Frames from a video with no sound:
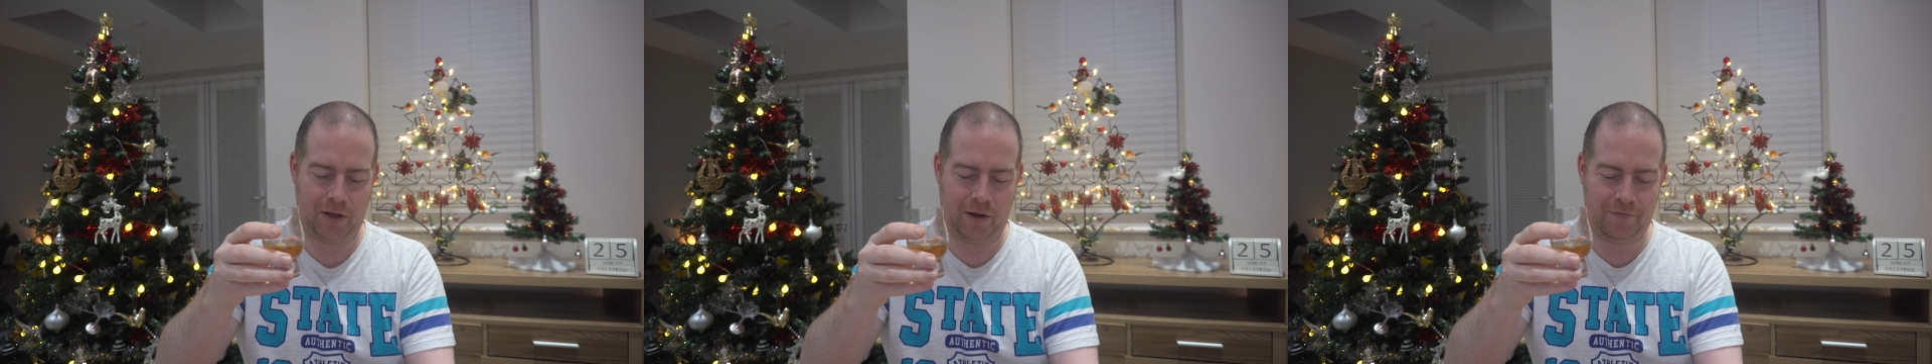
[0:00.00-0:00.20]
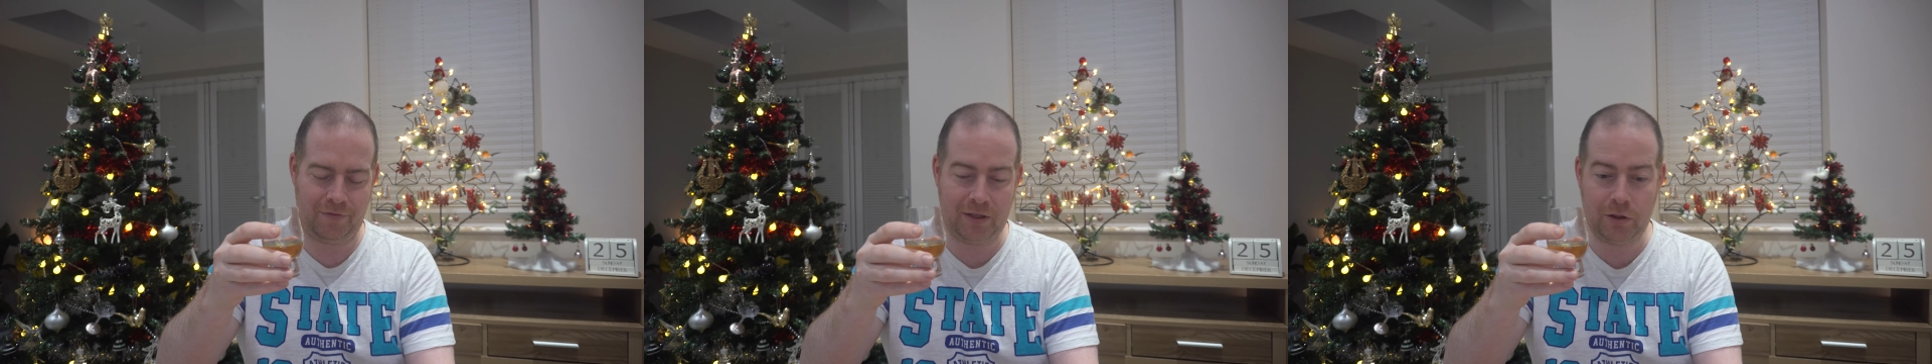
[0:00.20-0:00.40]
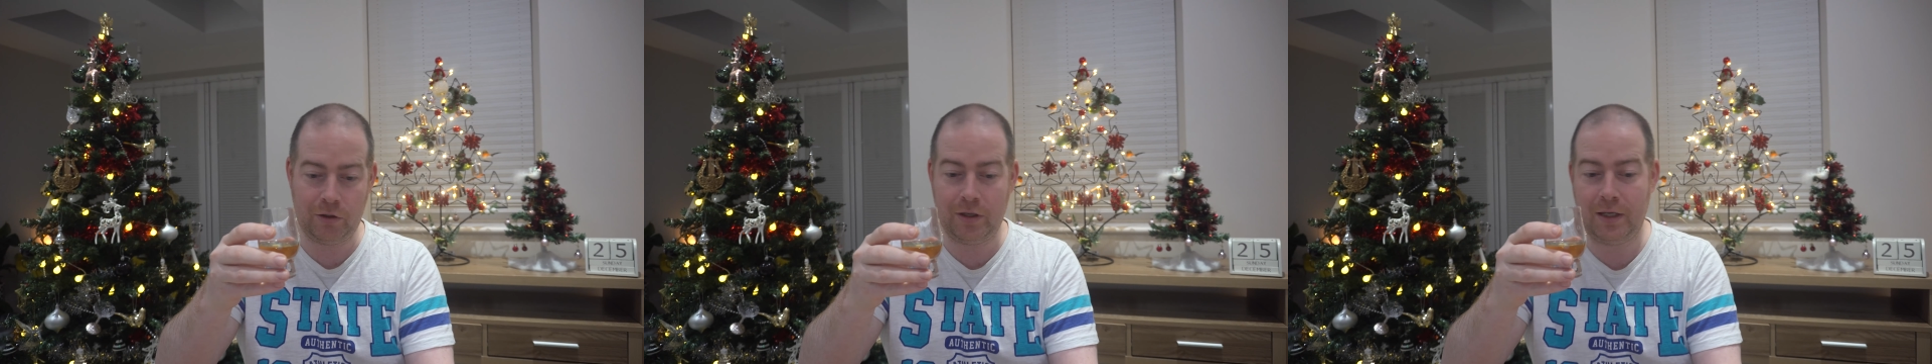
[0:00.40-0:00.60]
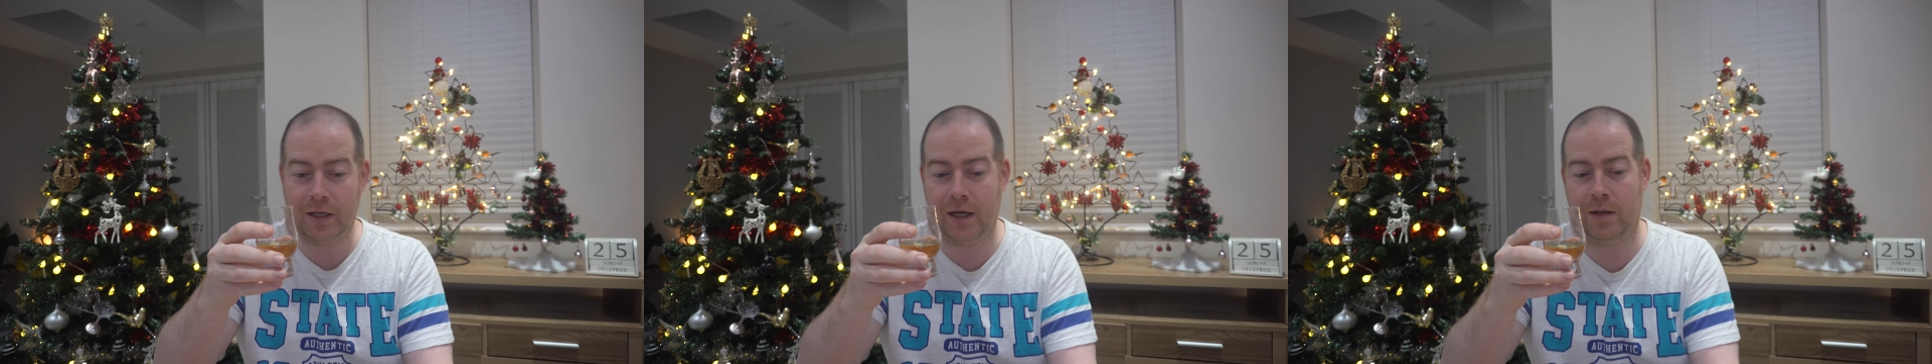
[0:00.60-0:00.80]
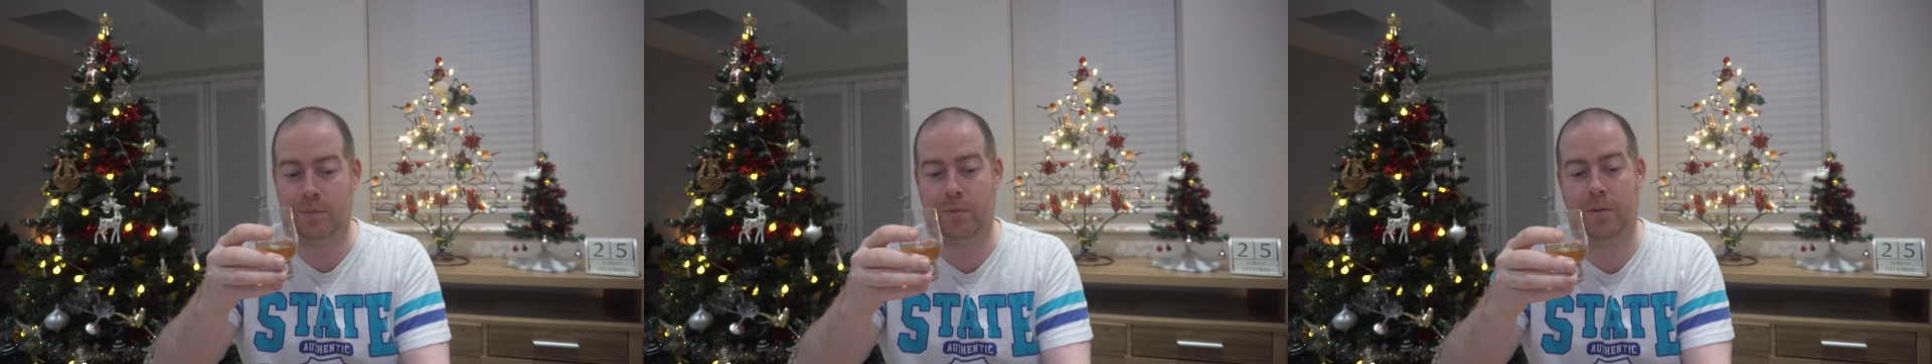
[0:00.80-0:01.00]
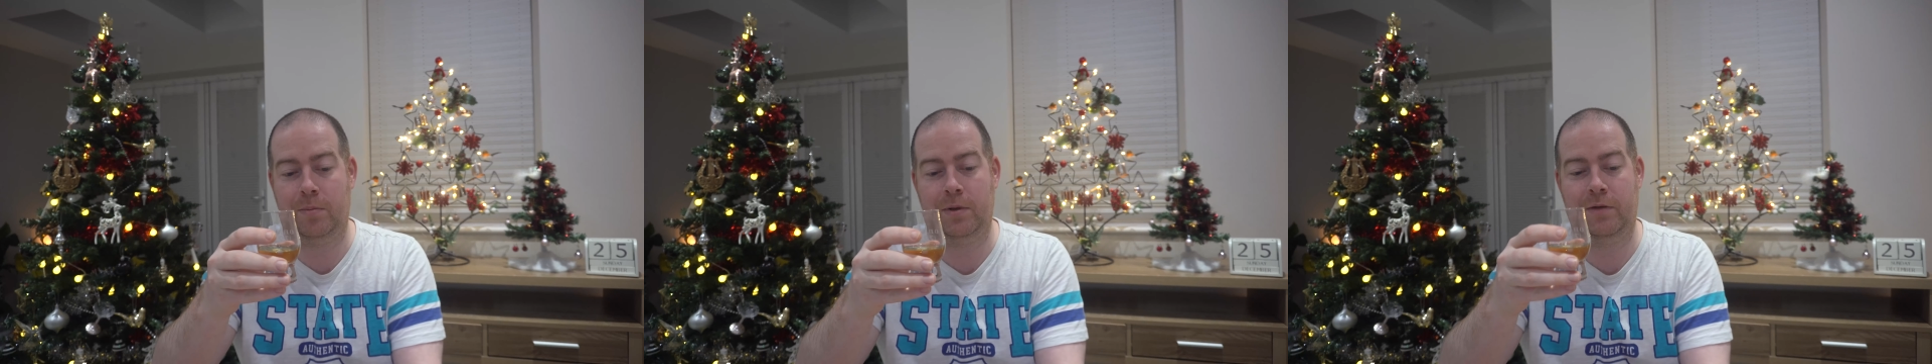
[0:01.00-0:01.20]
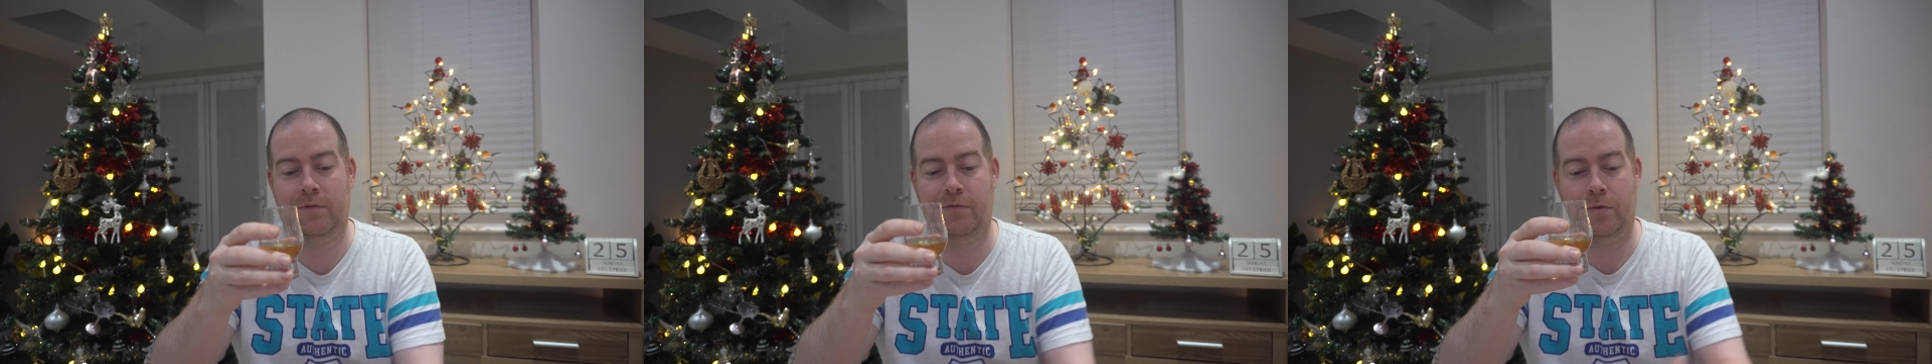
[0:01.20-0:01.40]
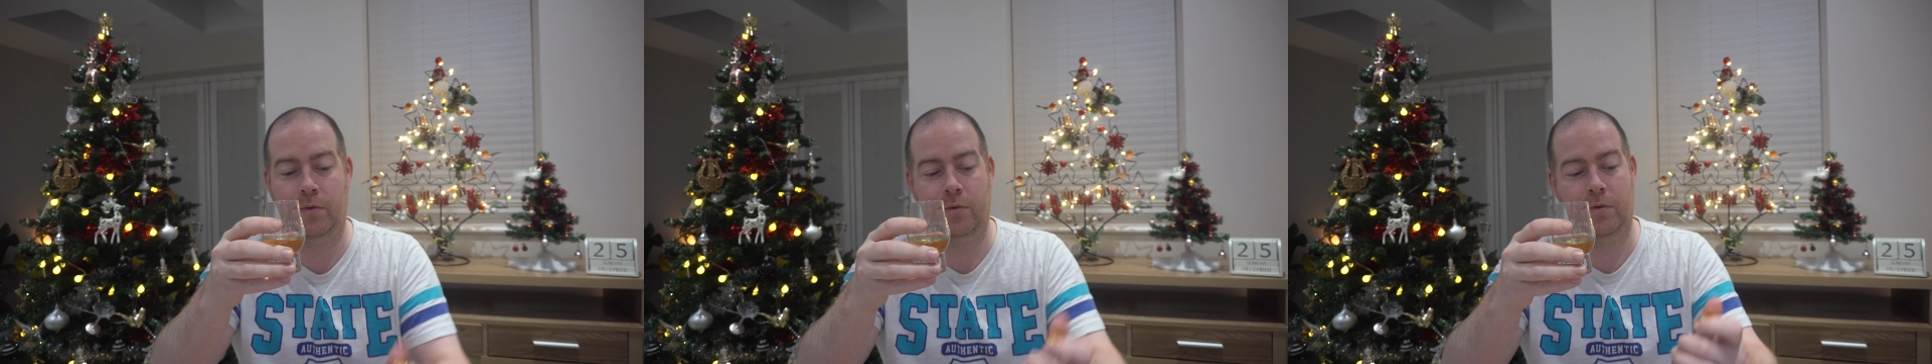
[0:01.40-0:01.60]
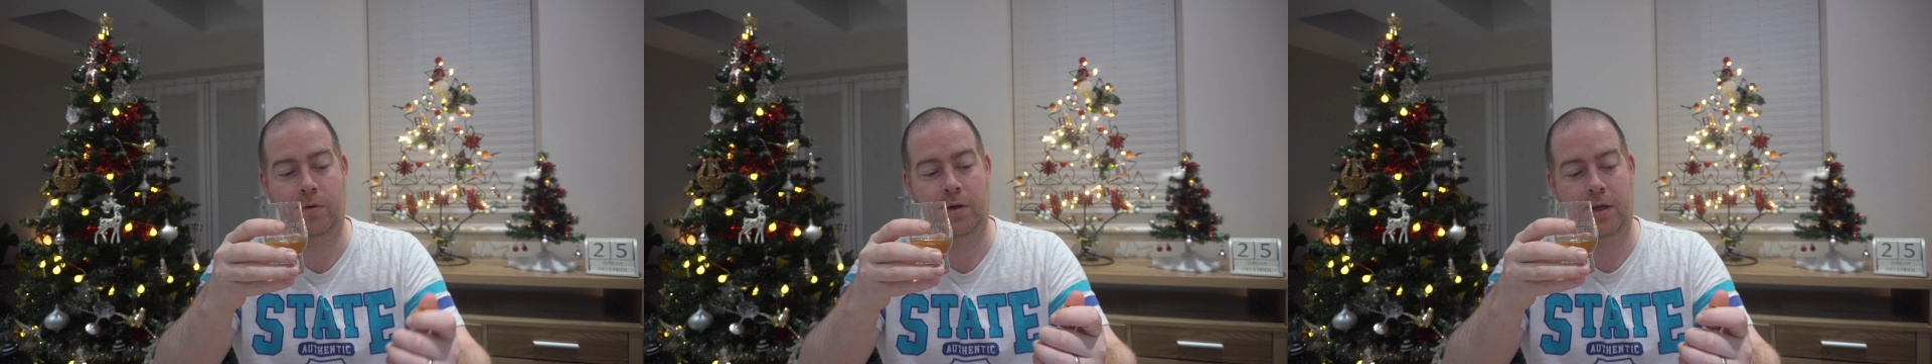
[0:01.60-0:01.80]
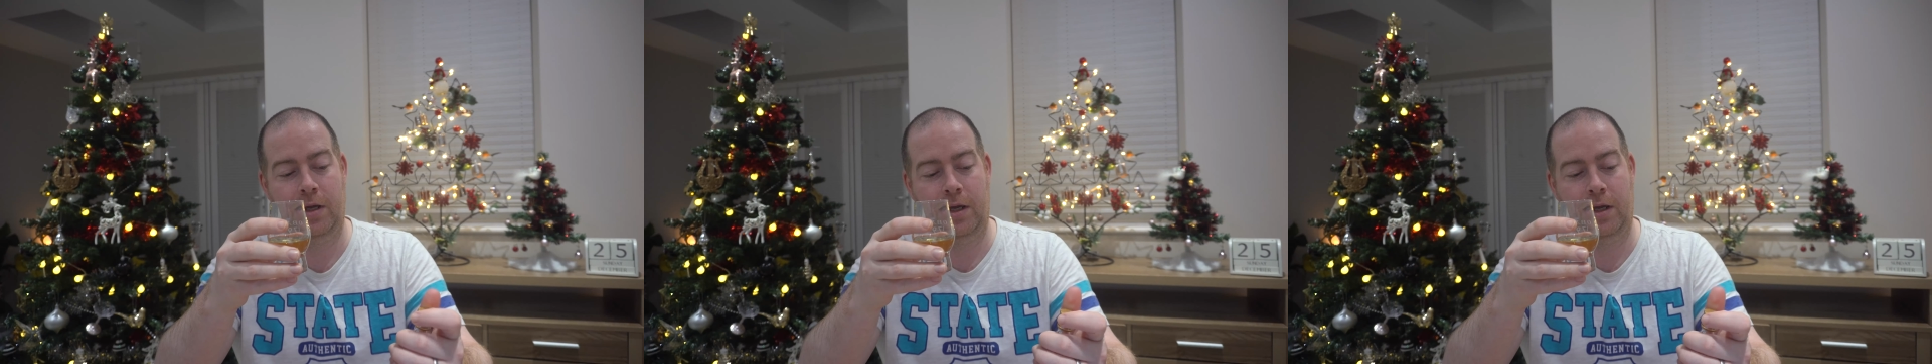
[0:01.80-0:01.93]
I think you can get it probably for